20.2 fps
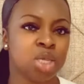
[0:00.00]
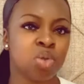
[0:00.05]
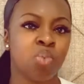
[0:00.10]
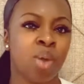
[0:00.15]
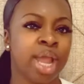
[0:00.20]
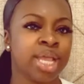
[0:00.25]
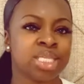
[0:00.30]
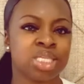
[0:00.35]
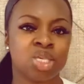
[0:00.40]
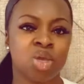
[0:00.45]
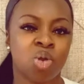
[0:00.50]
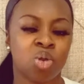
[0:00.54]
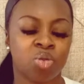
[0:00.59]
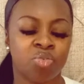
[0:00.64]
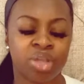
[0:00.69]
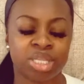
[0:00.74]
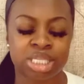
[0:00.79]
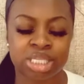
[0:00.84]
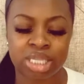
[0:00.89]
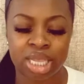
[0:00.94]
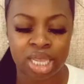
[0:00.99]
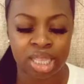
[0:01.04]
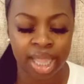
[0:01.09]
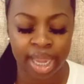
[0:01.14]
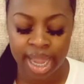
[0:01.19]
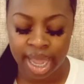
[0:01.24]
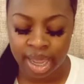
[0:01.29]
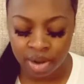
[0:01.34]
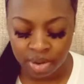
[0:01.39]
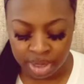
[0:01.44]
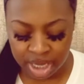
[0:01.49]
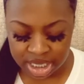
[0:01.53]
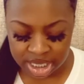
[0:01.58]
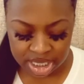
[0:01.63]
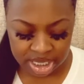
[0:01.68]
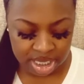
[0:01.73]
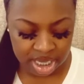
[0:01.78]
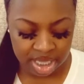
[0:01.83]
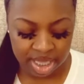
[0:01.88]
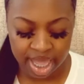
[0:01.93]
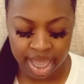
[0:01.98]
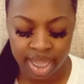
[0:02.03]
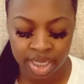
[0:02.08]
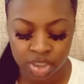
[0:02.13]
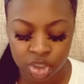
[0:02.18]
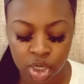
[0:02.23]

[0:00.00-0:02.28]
white deodorant stain. Like, I don't need to see that.